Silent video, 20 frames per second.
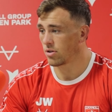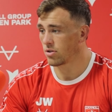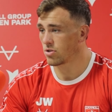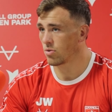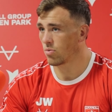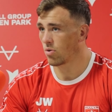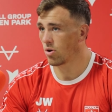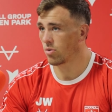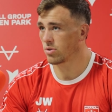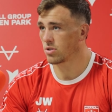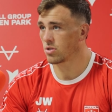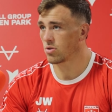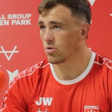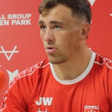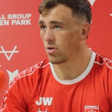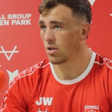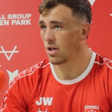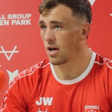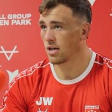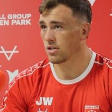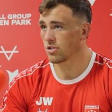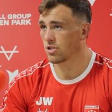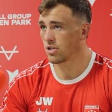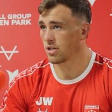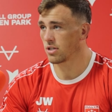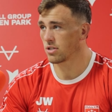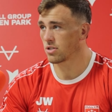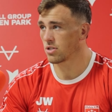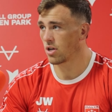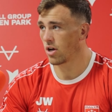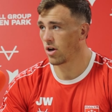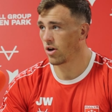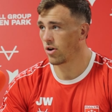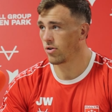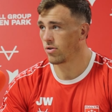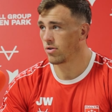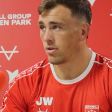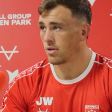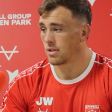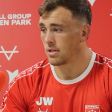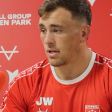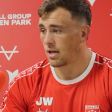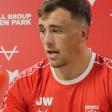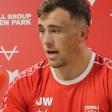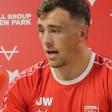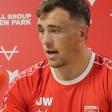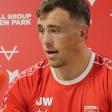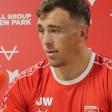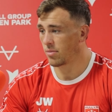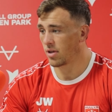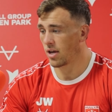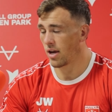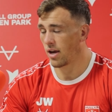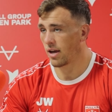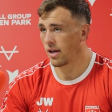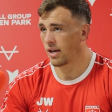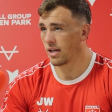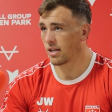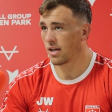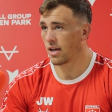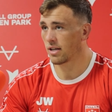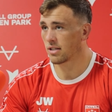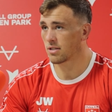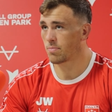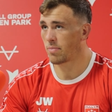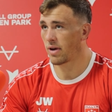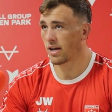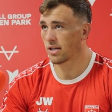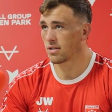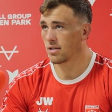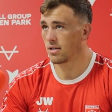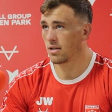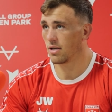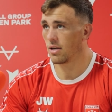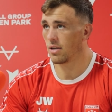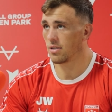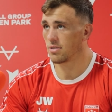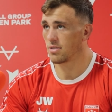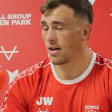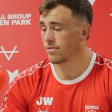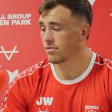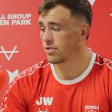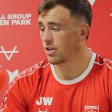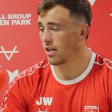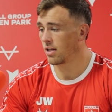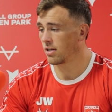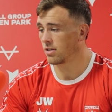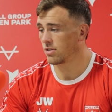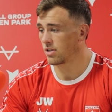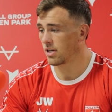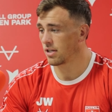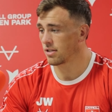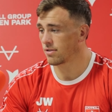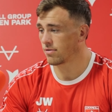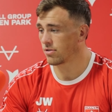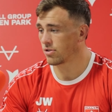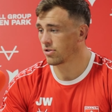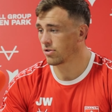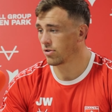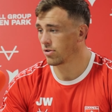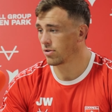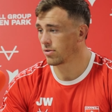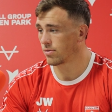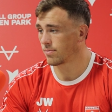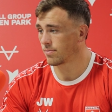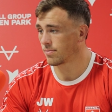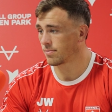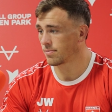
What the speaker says: what we saw last year. So, expecting a tough challenge, that's for sure.